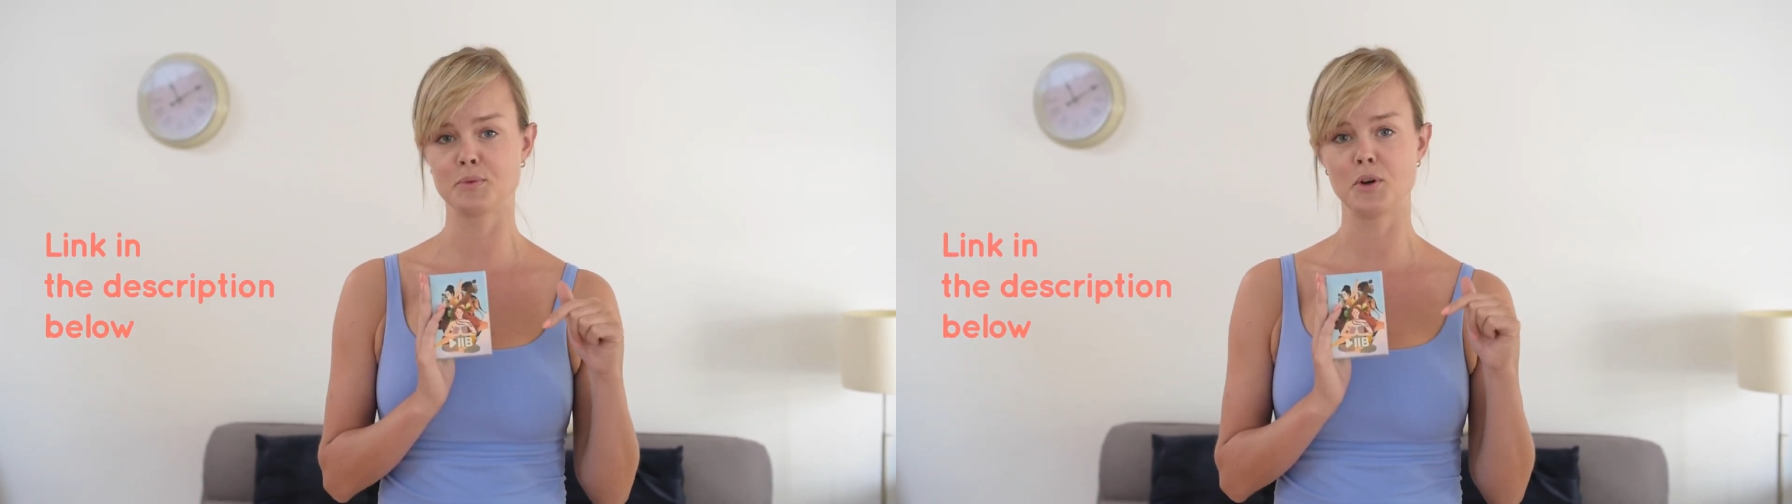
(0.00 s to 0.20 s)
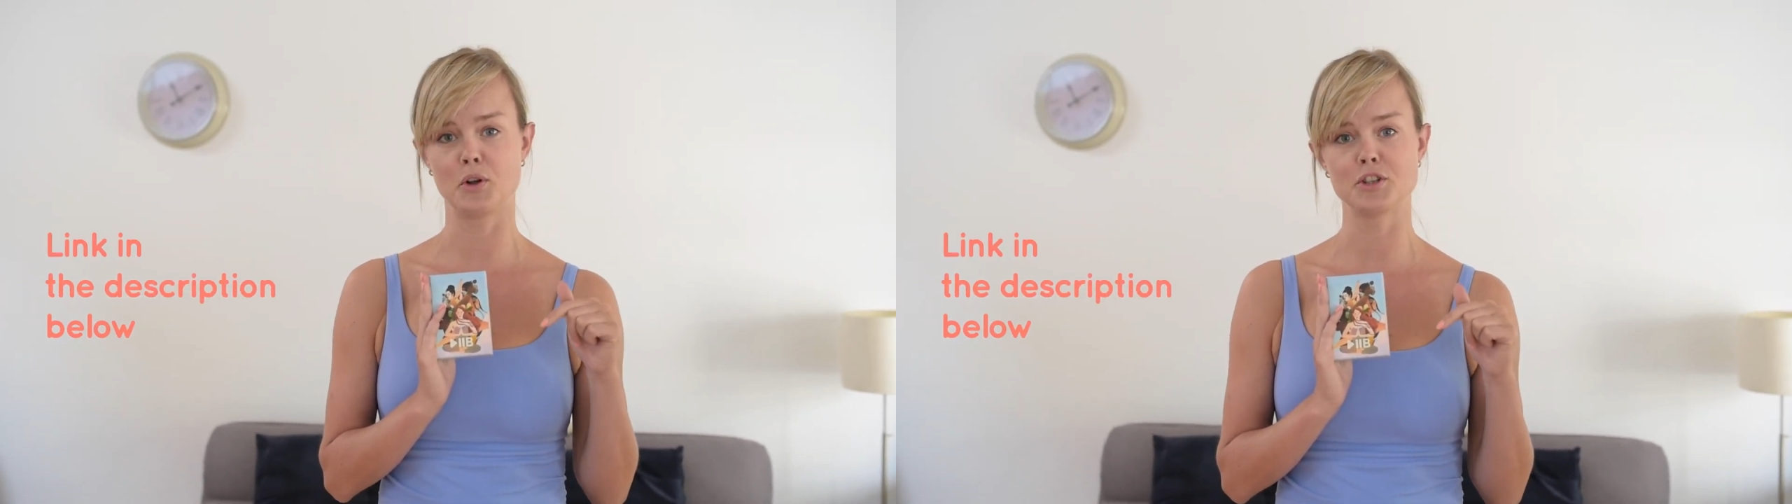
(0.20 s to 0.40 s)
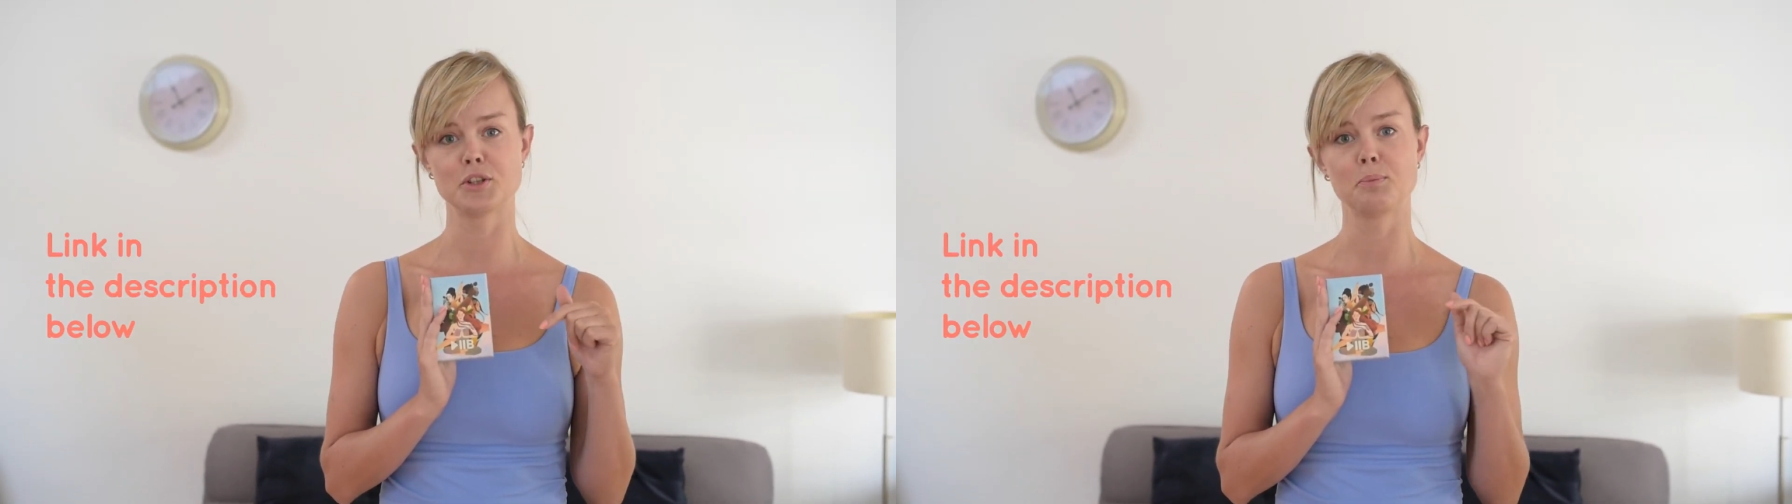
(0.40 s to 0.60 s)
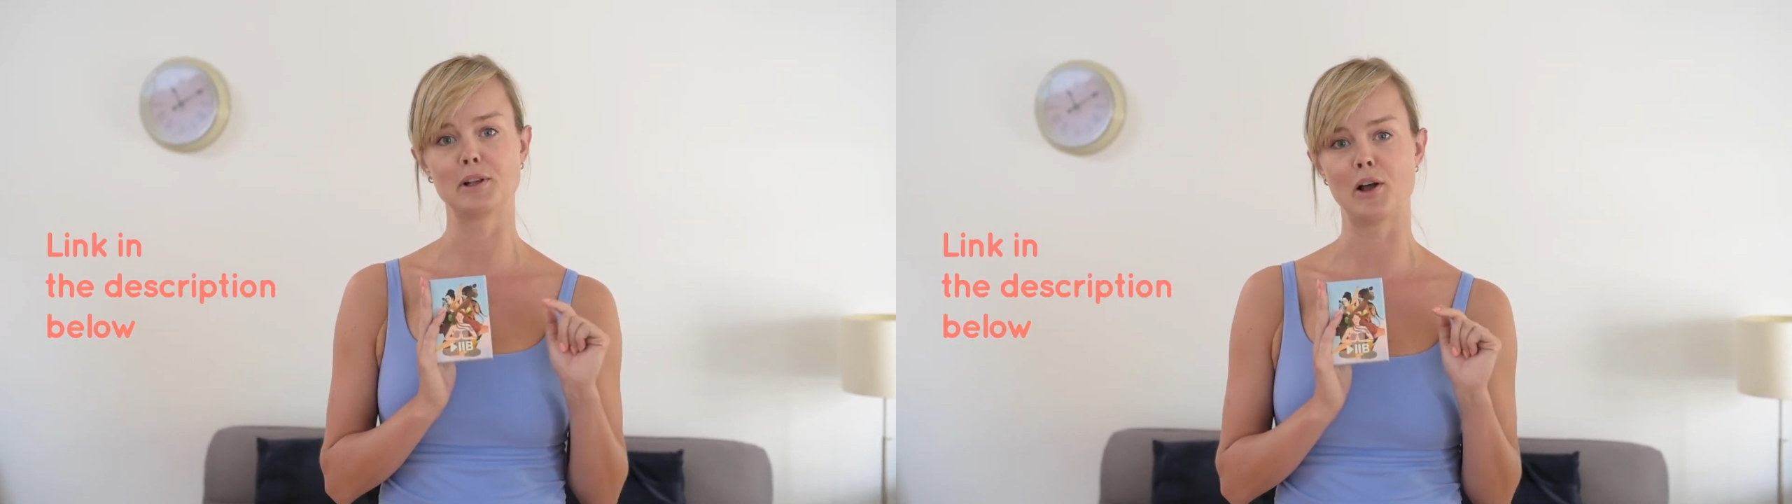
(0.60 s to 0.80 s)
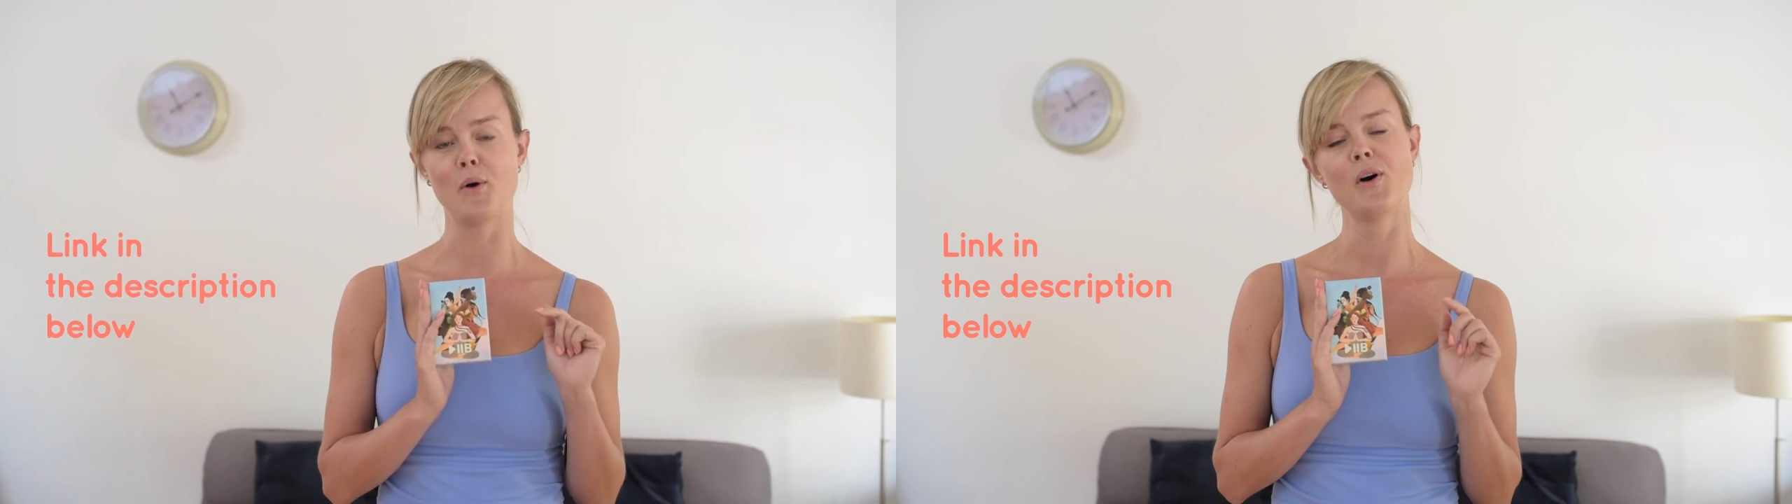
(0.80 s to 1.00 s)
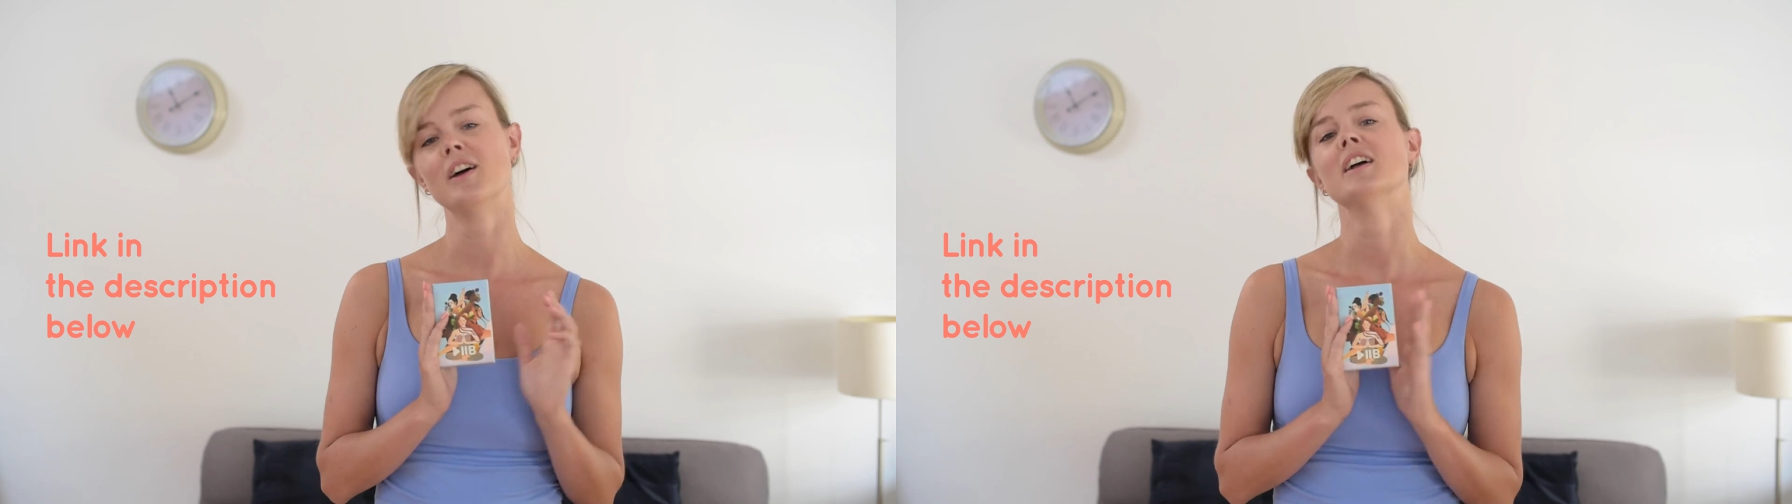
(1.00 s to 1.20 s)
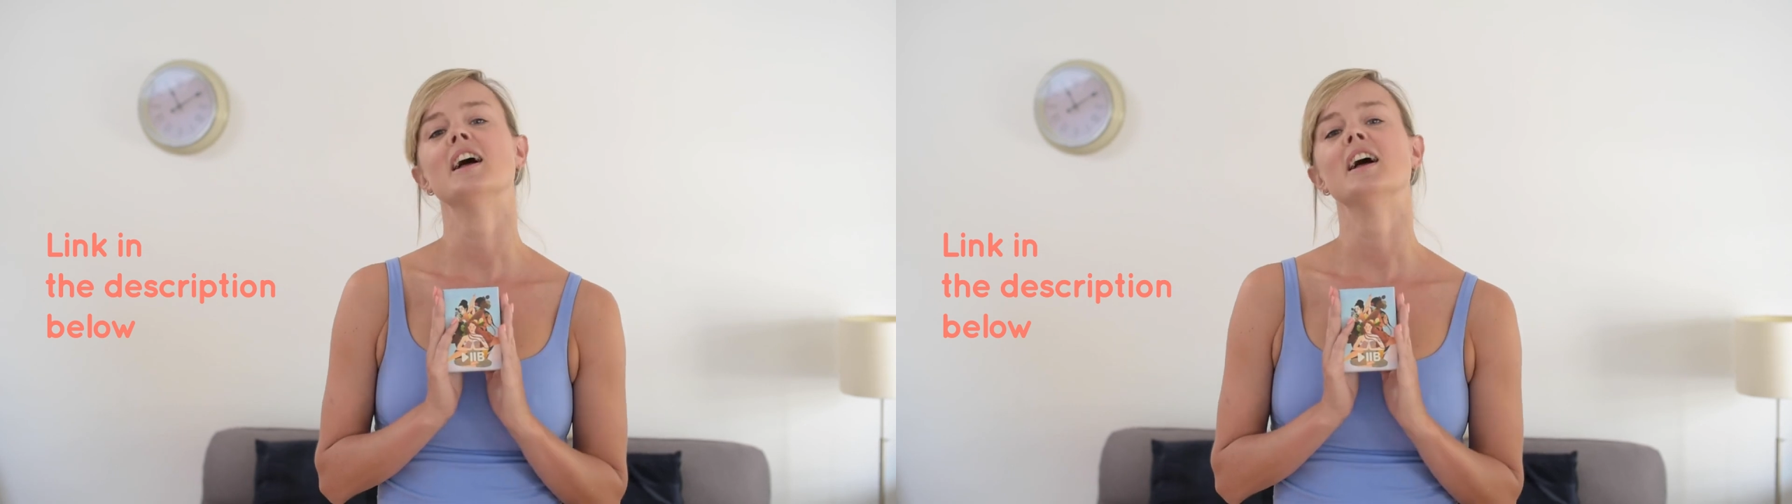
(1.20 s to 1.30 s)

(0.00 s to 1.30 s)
one also below,